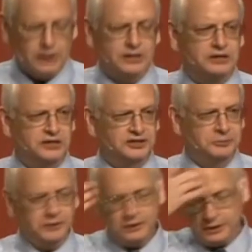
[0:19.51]
This leads
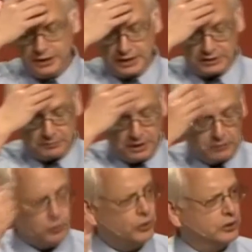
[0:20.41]
me to the next
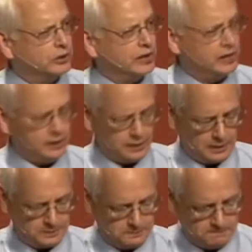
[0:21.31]
main point on the handout.